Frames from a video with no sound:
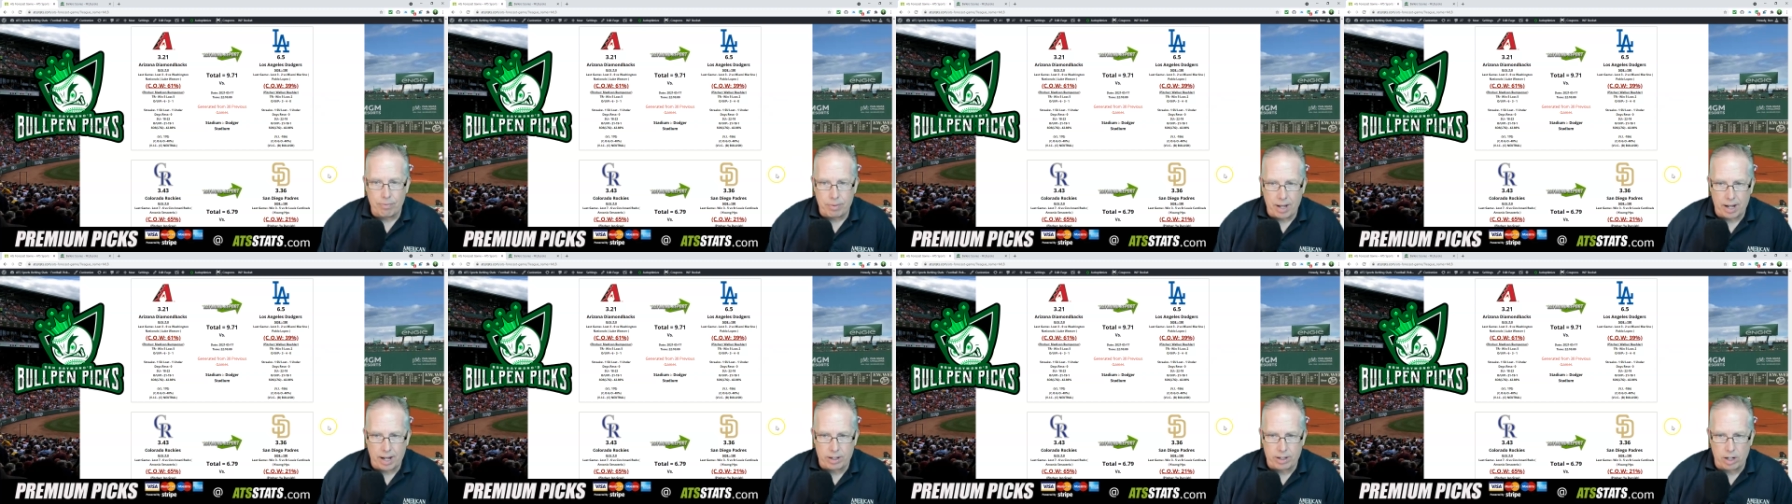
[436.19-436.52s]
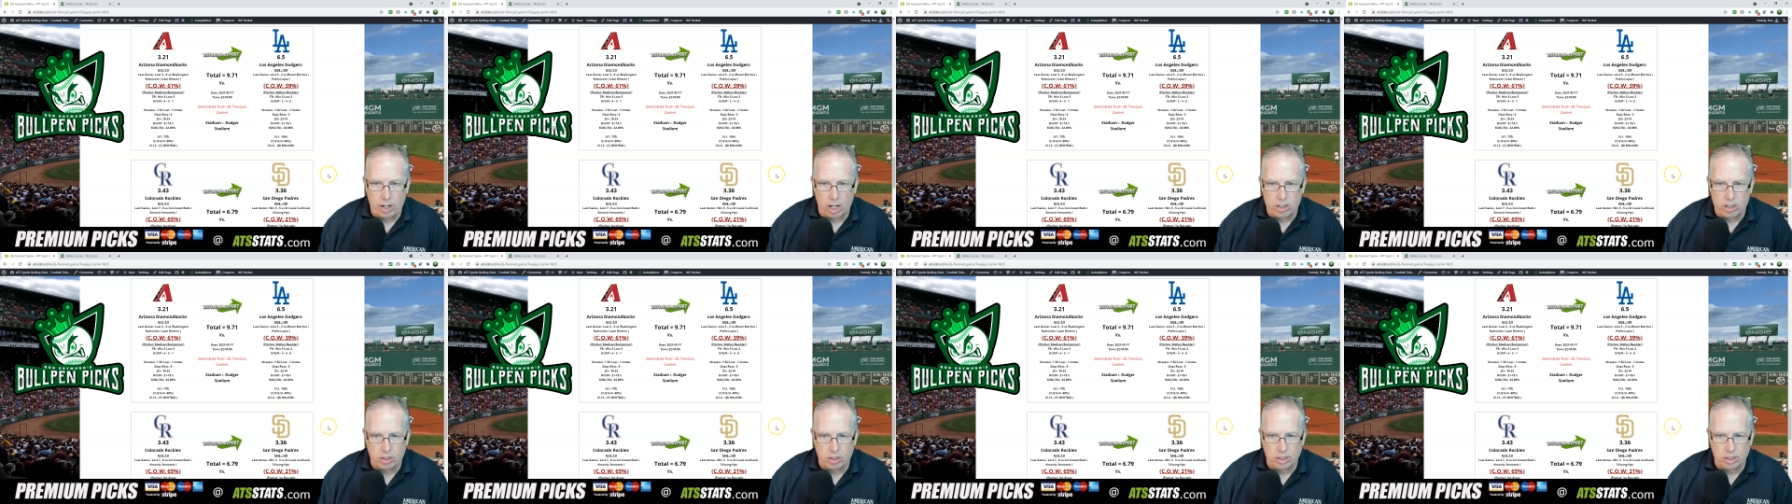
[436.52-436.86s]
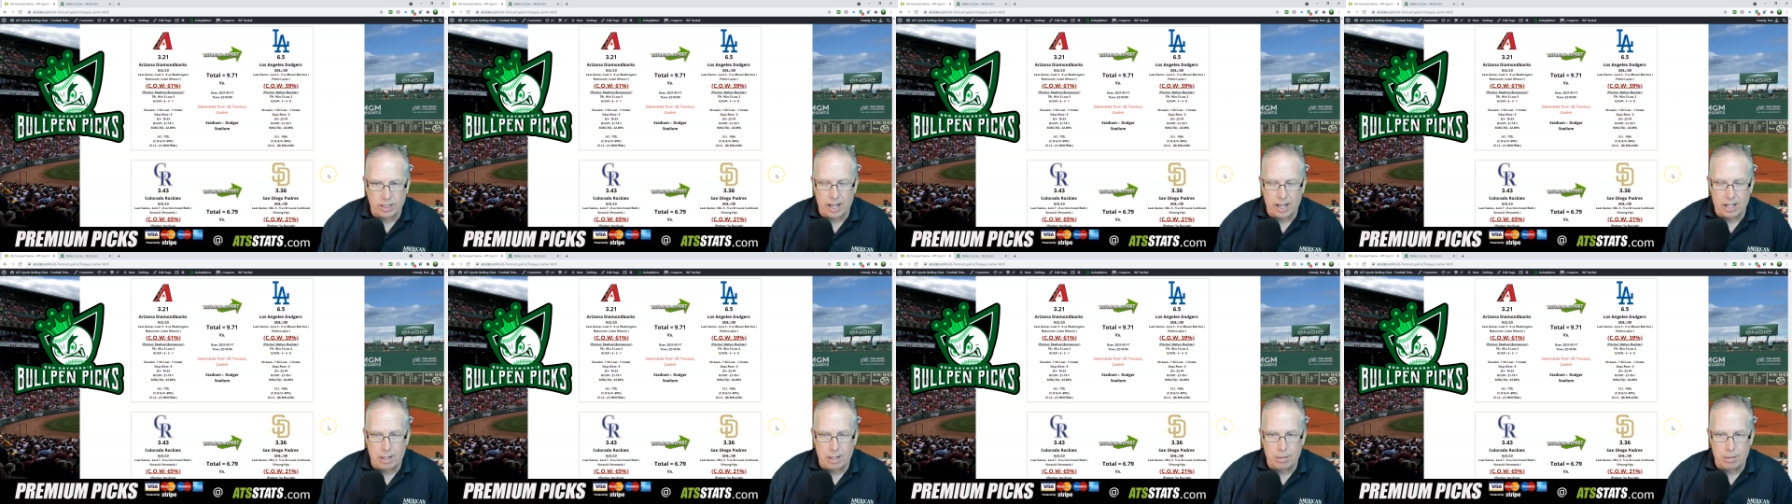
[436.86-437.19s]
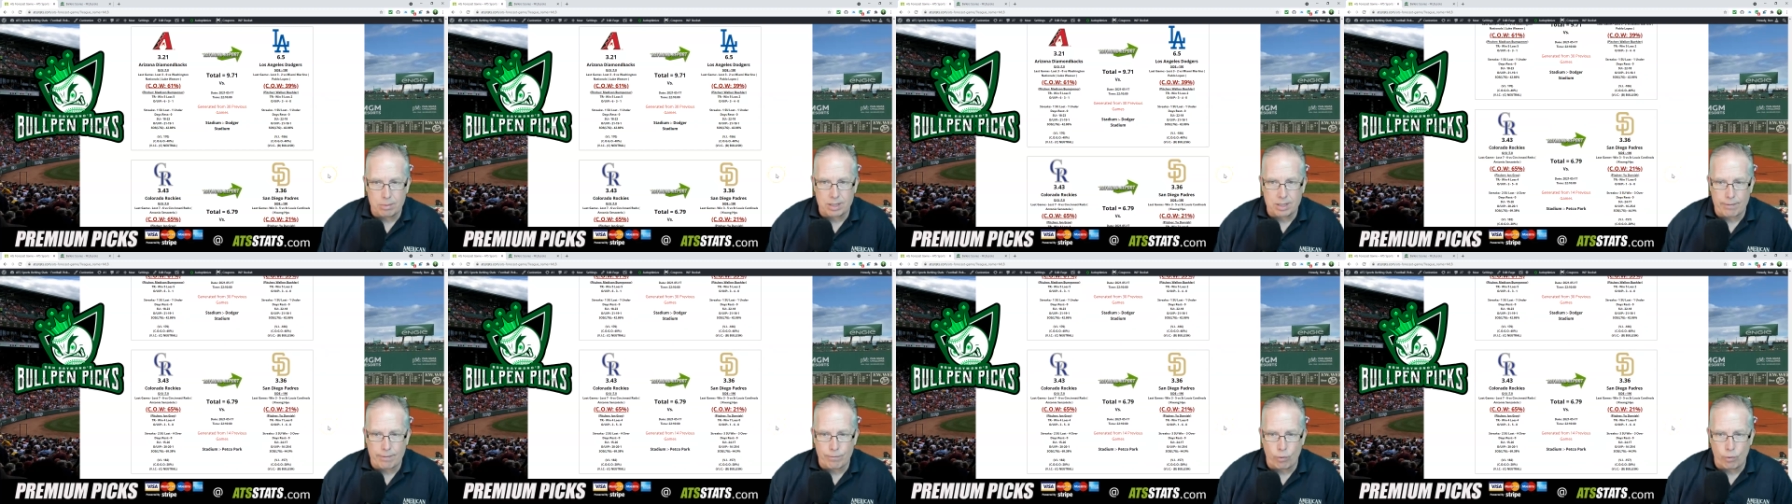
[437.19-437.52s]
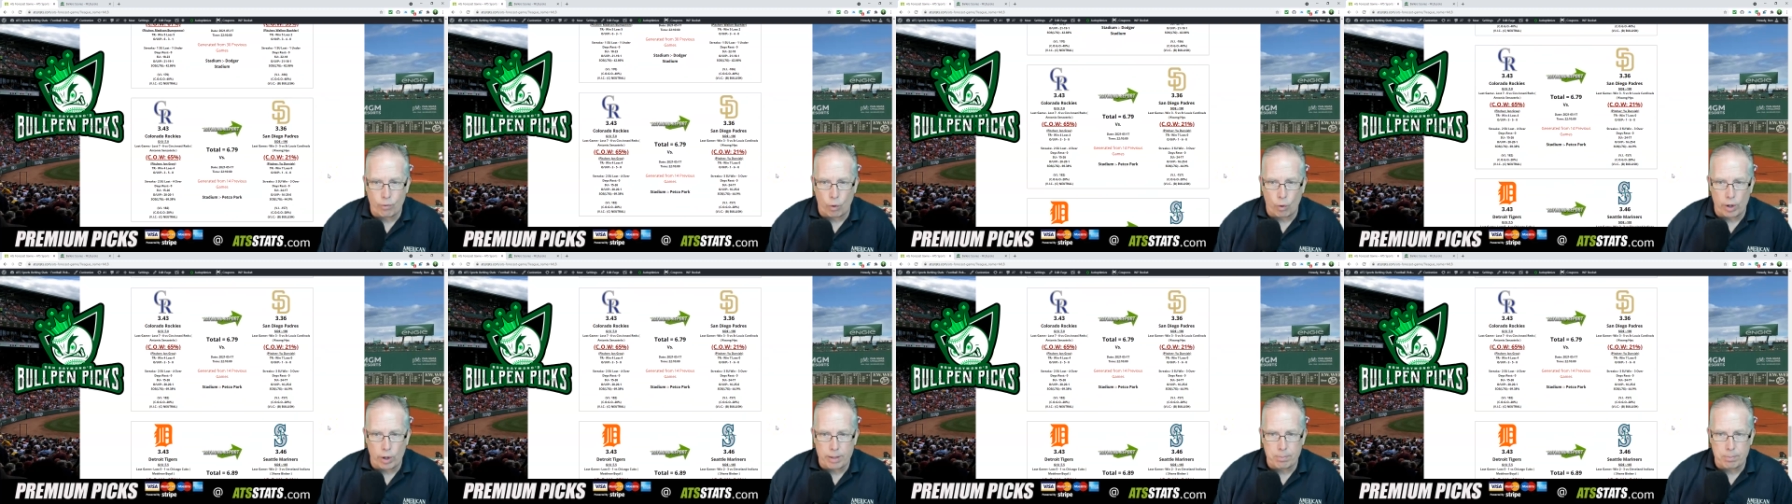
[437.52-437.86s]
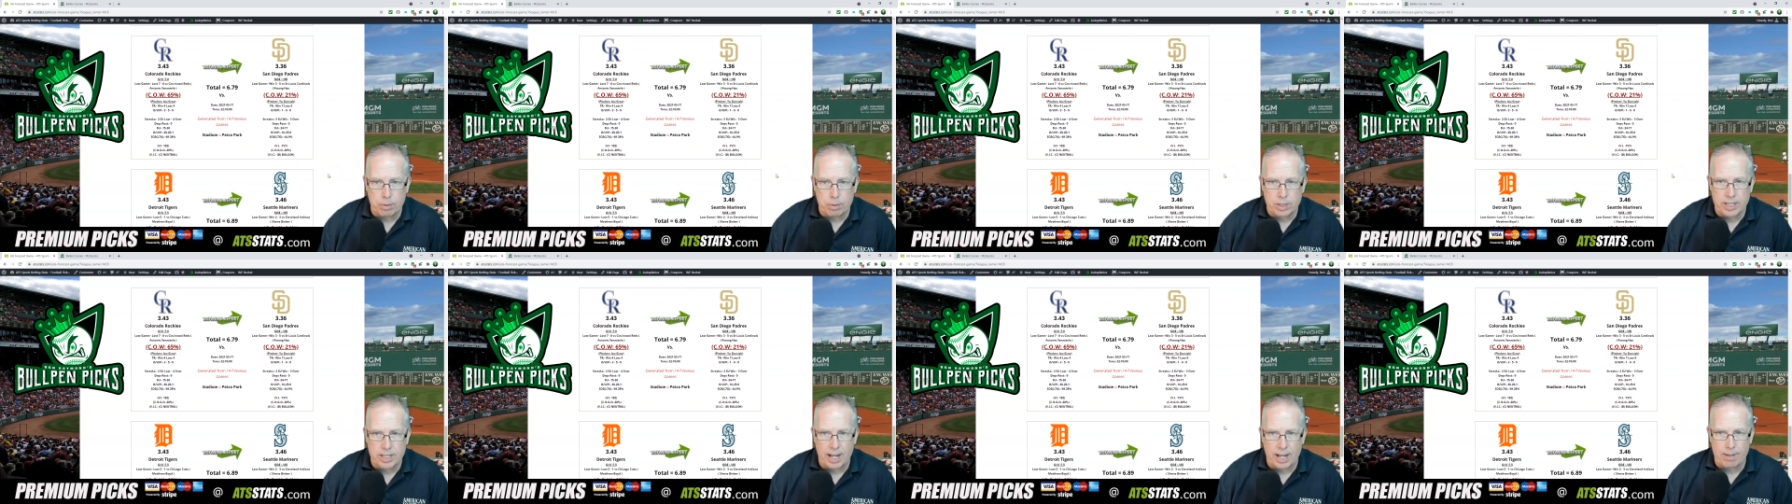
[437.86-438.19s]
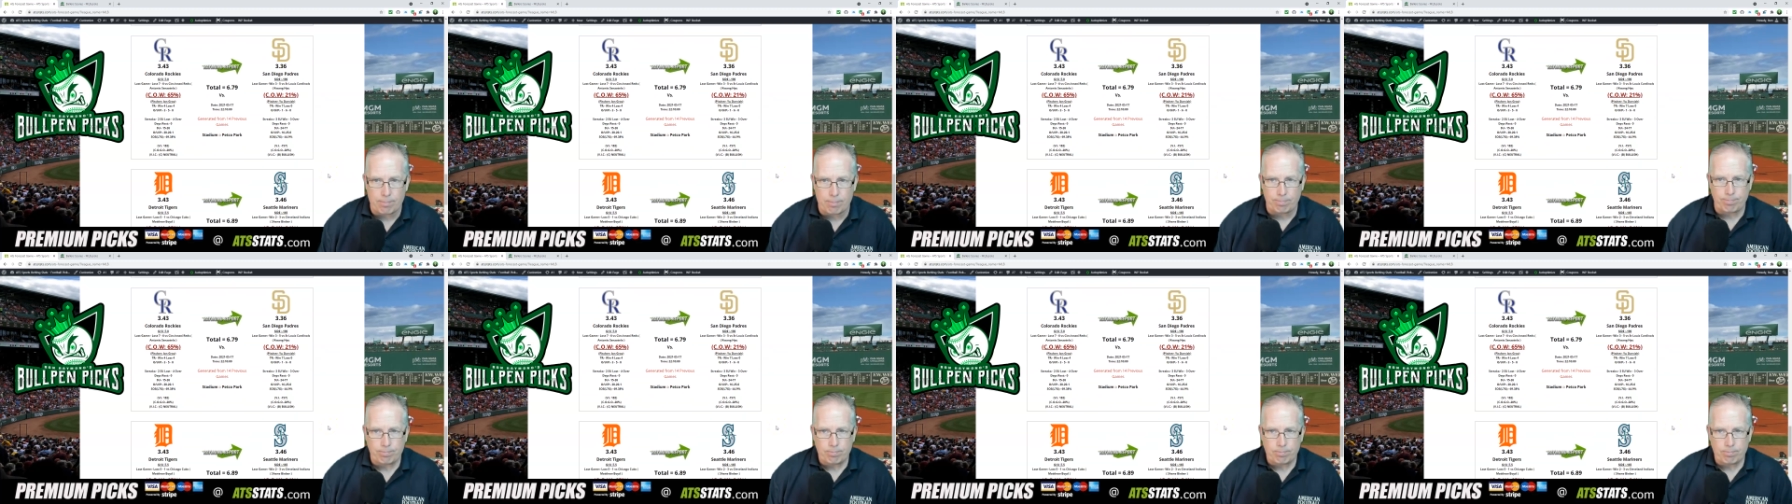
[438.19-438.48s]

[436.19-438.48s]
at Dodger Stadium is at 40%.